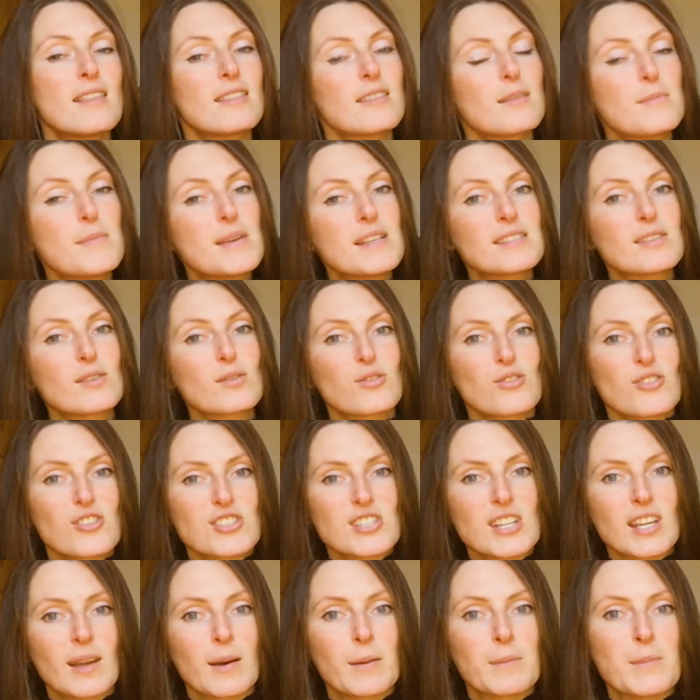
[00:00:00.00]
The mistle
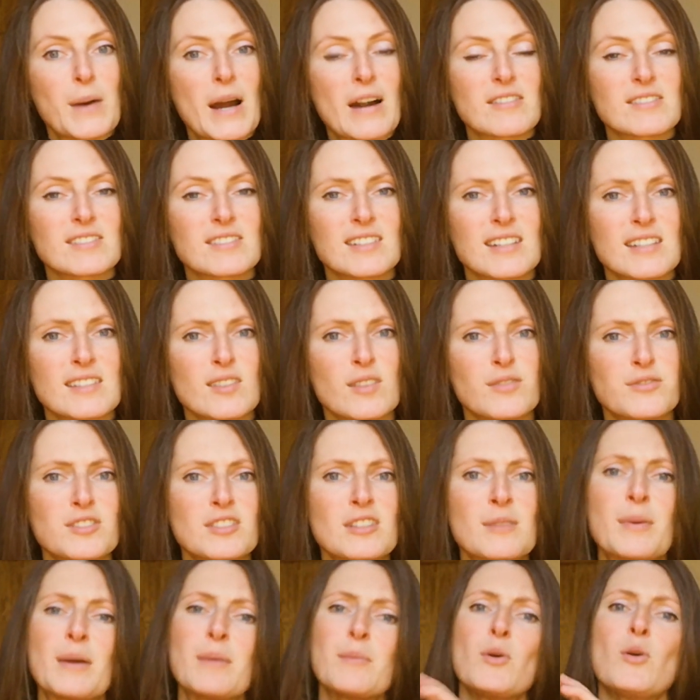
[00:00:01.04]
thrush in comparison is
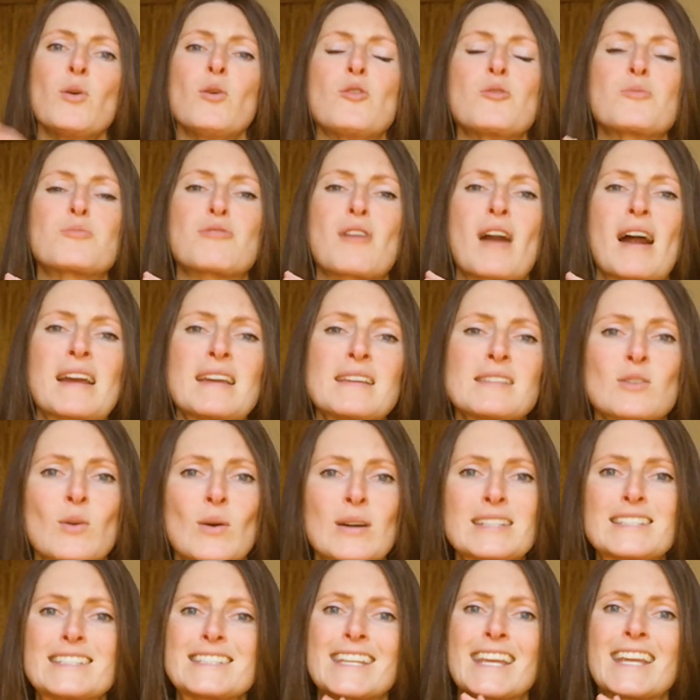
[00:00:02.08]
often a bit more upright, it's
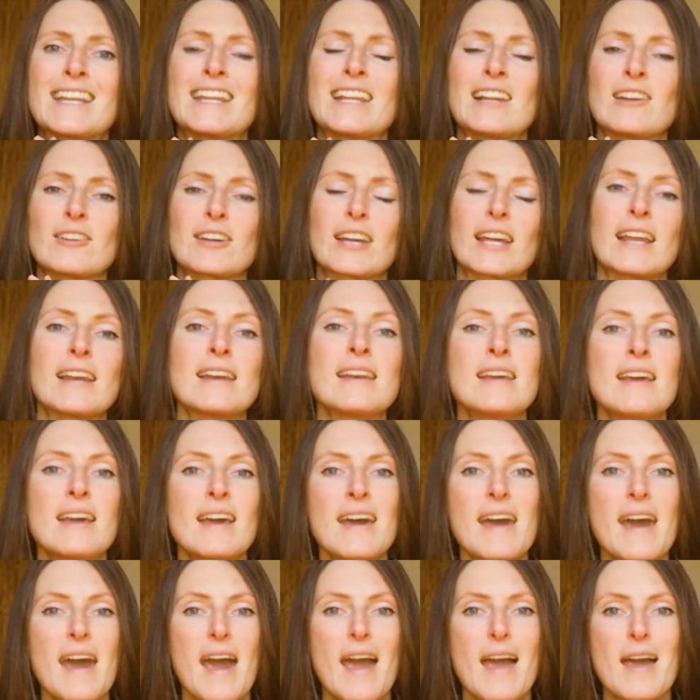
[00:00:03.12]
quite skinny looking,
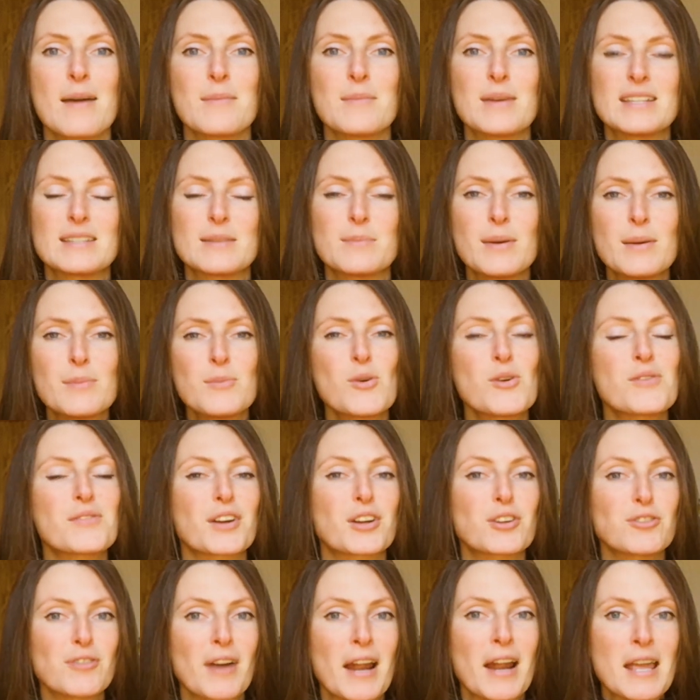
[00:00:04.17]
it's a bit more of
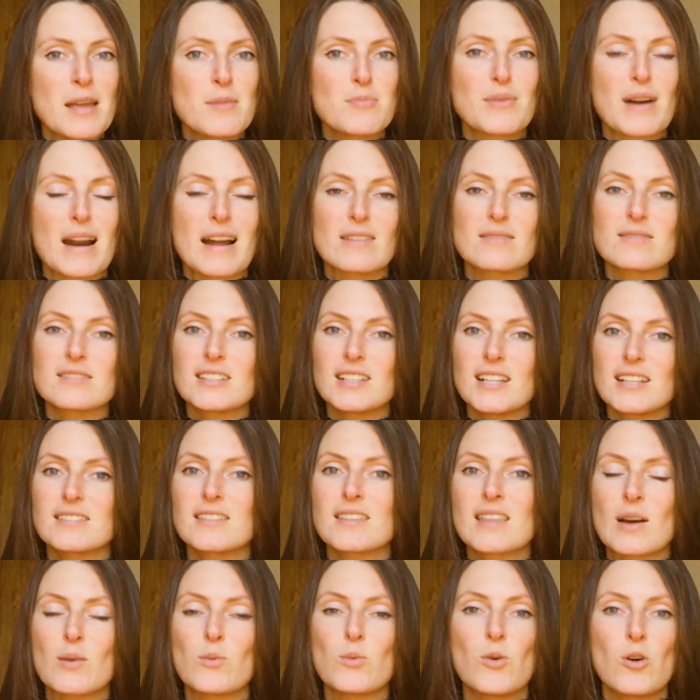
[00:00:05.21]
a grey brown, so
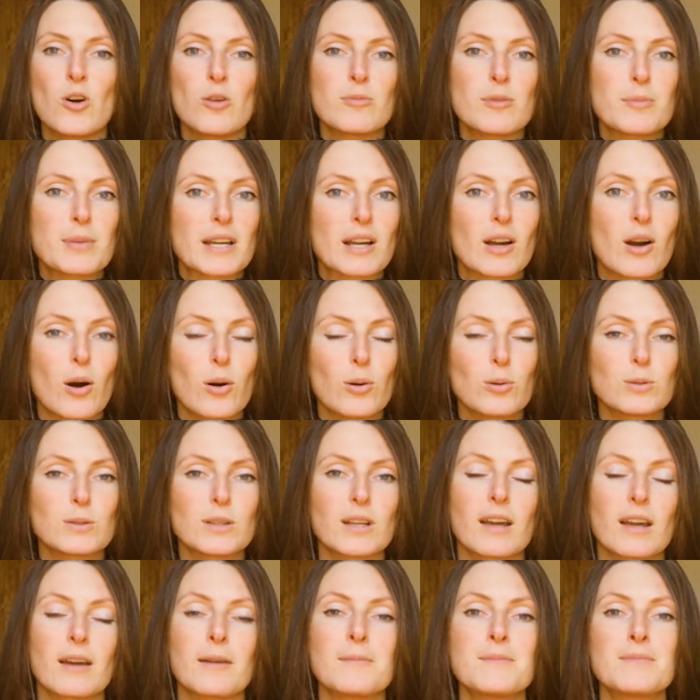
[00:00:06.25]
less of that warm, a bit
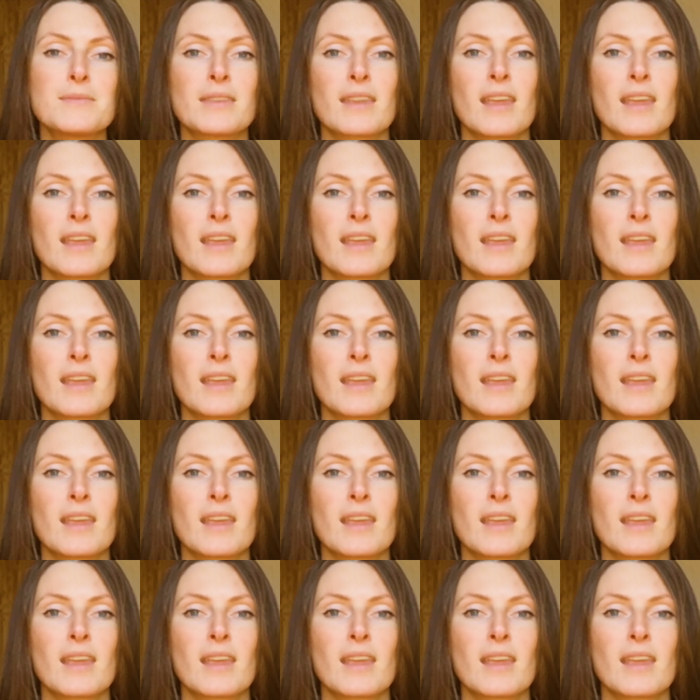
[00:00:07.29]
colder.